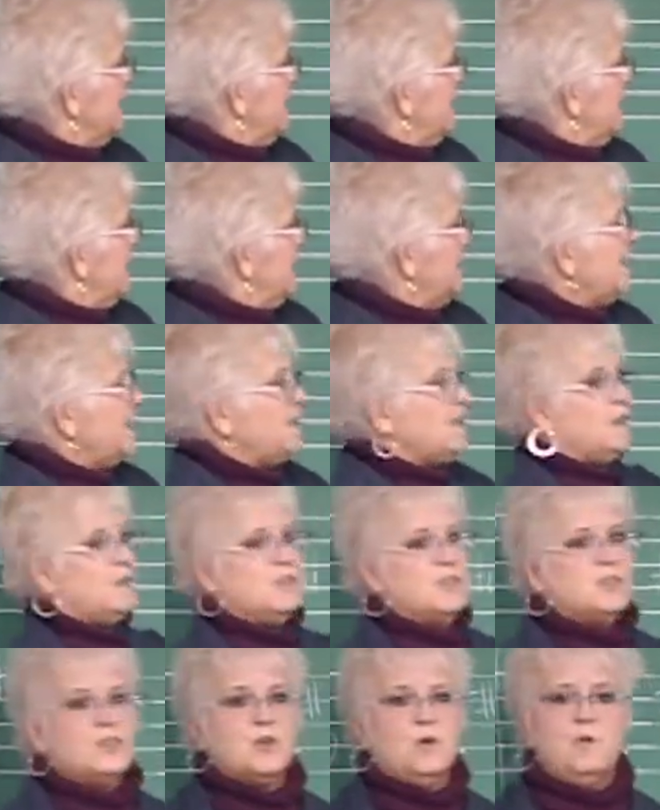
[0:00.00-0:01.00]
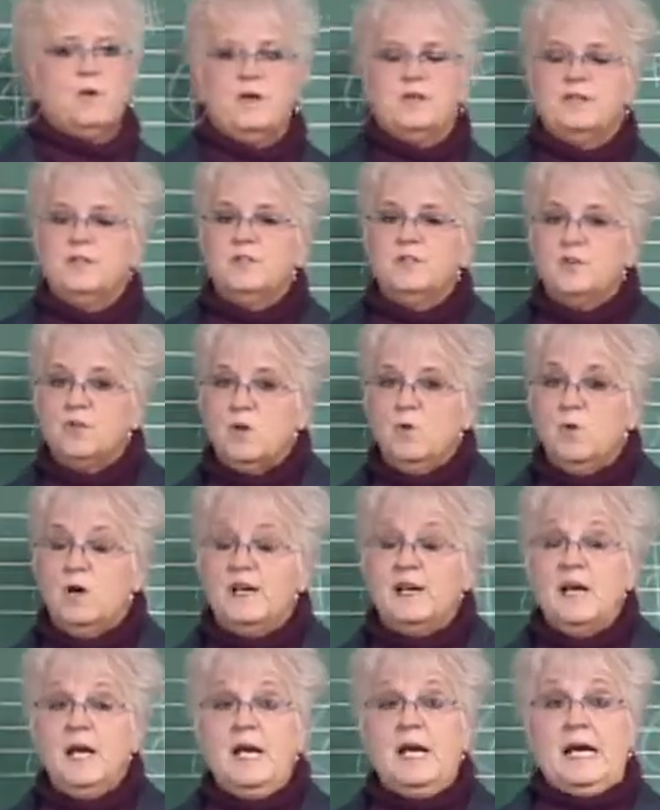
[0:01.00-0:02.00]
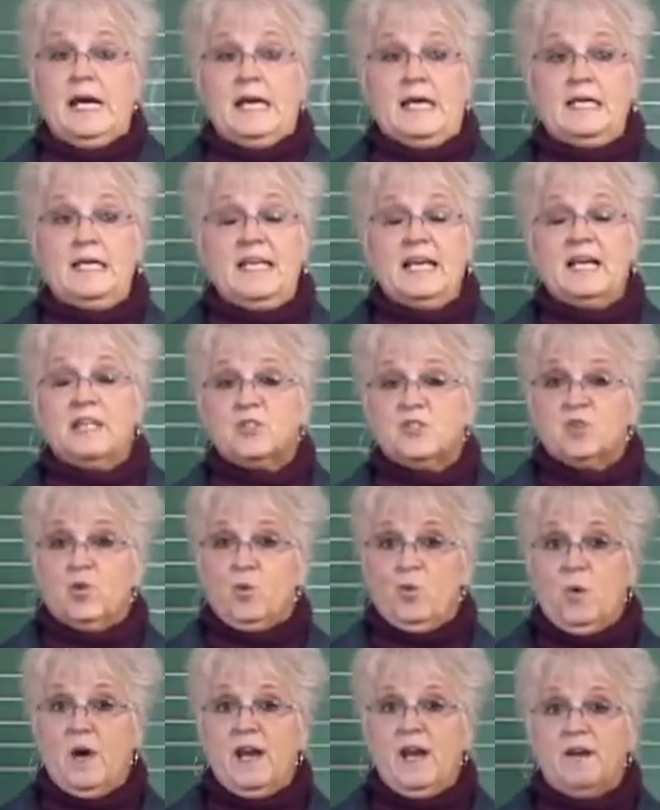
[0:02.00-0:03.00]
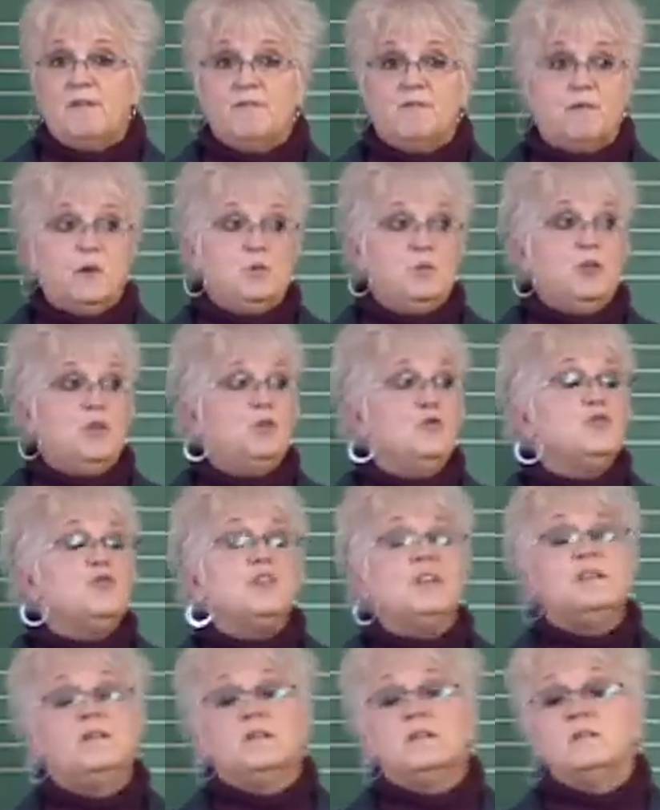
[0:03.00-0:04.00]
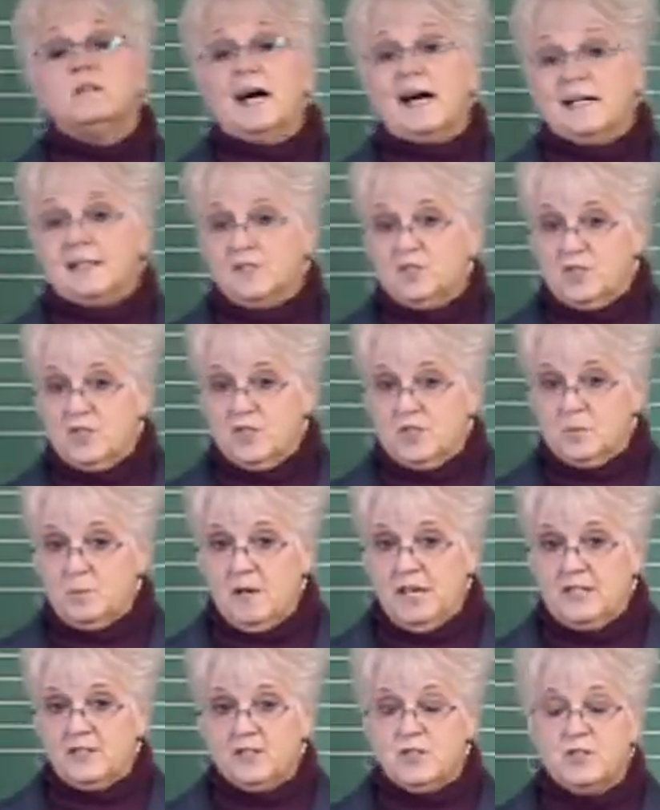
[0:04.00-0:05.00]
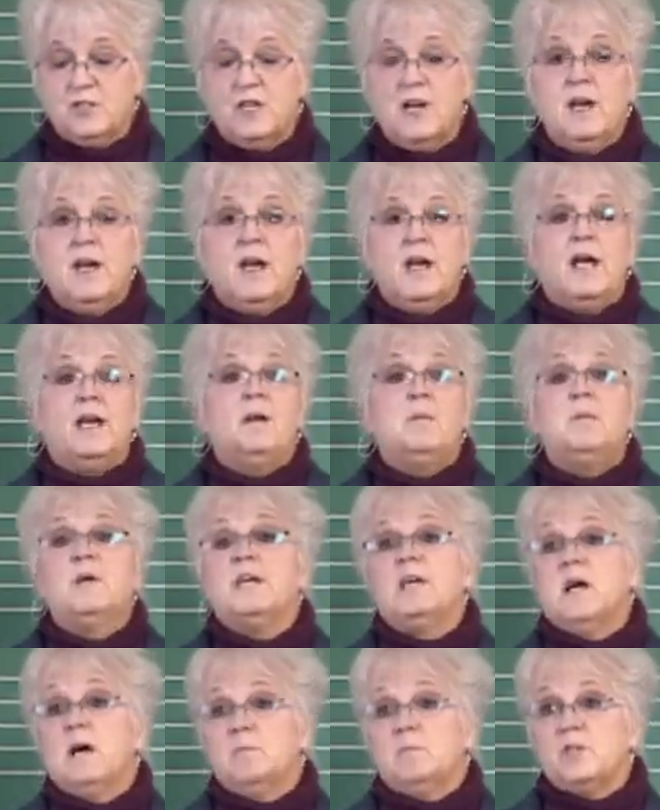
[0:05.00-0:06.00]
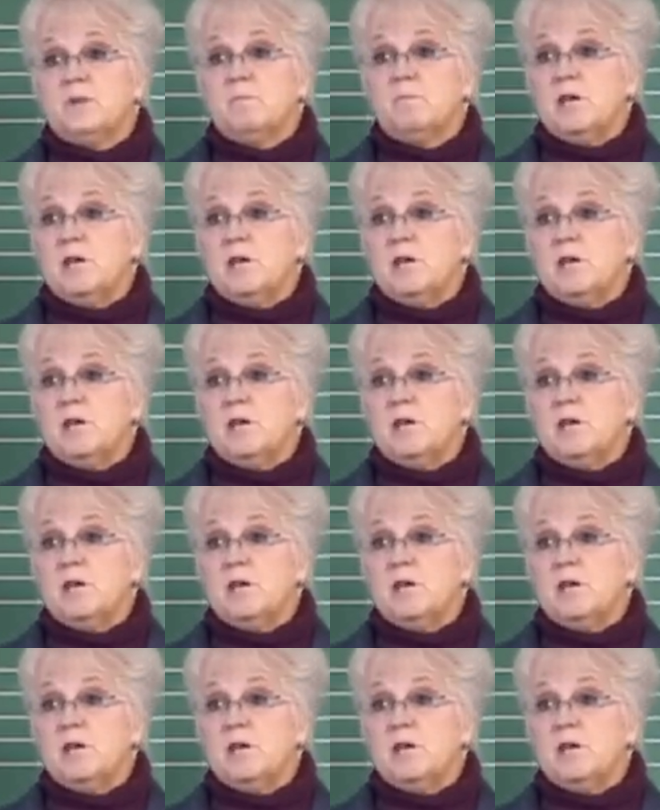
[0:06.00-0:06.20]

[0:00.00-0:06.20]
line? And so on and so on. It gets away from using the lines and spaces, and it becomes a